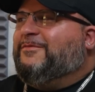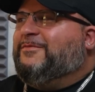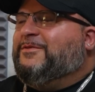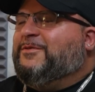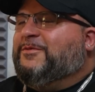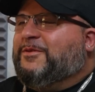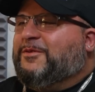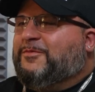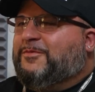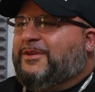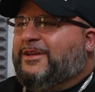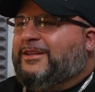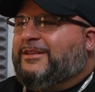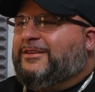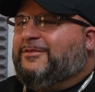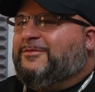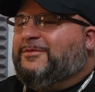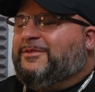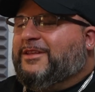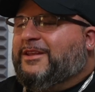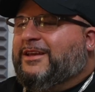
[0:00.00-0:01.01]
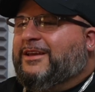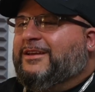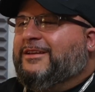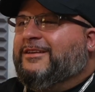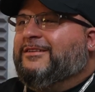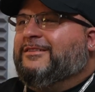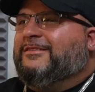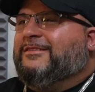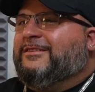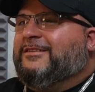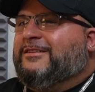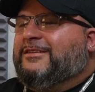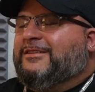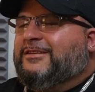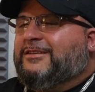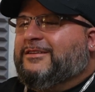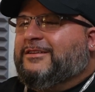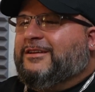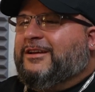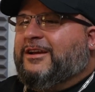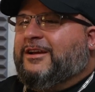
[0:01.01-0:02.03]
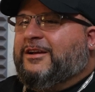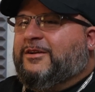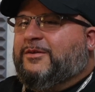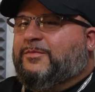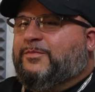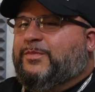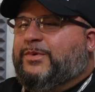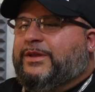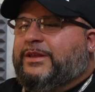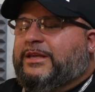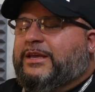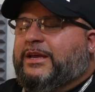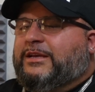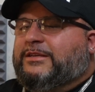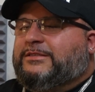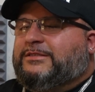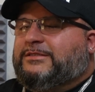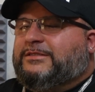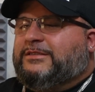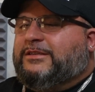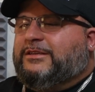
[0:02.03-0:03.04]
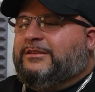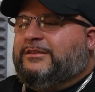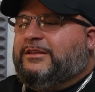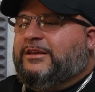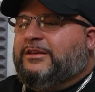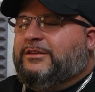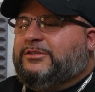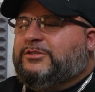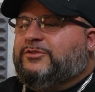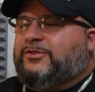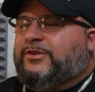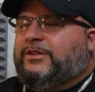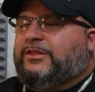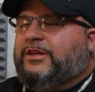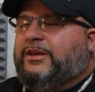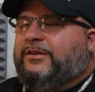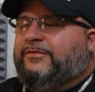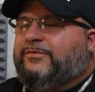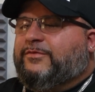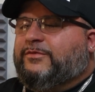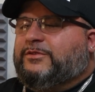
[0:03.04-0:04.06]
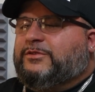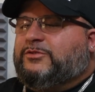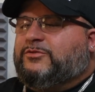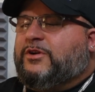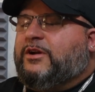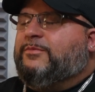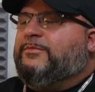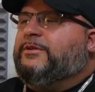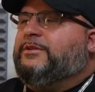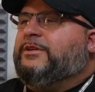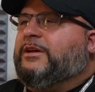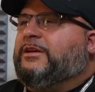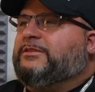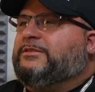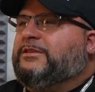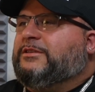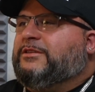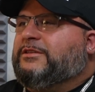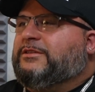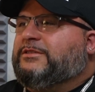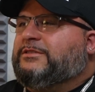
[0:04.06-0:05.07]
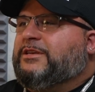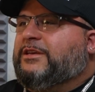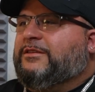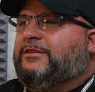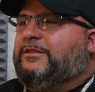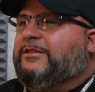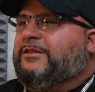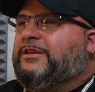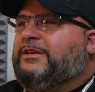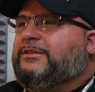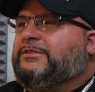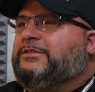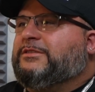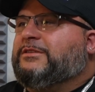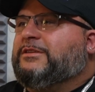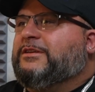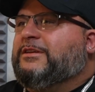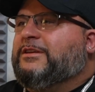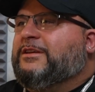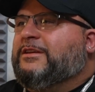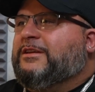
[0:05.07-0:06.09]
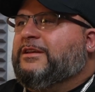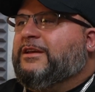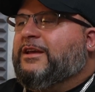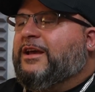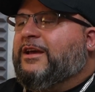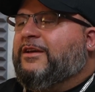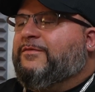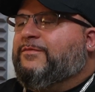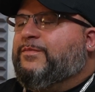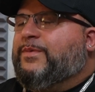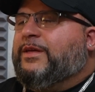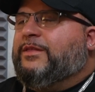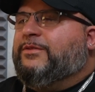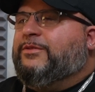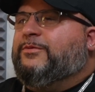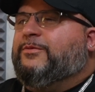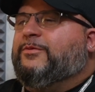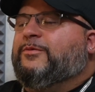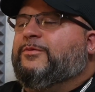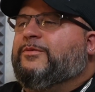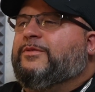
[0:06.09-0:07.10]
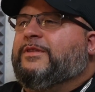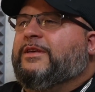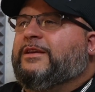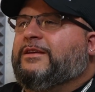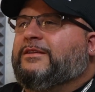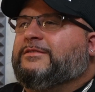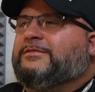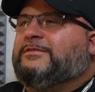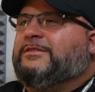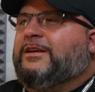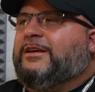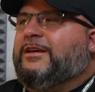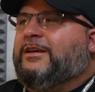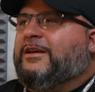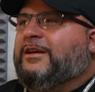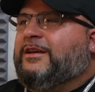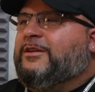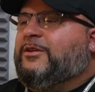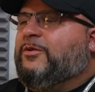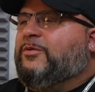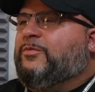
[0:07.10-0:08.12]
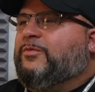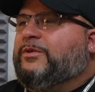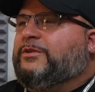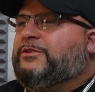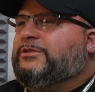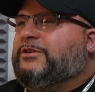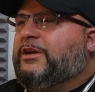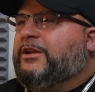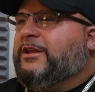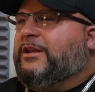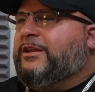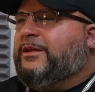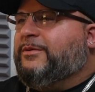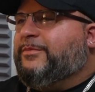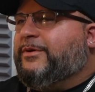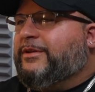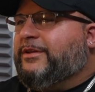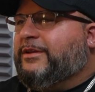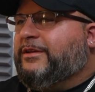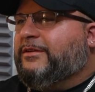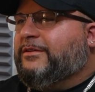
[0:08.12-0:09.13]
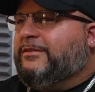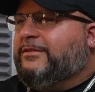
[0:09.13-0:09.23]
doing what I do today. But yes, the street life was traumatizing to say the least. I've been through things that I don't wish on anybody.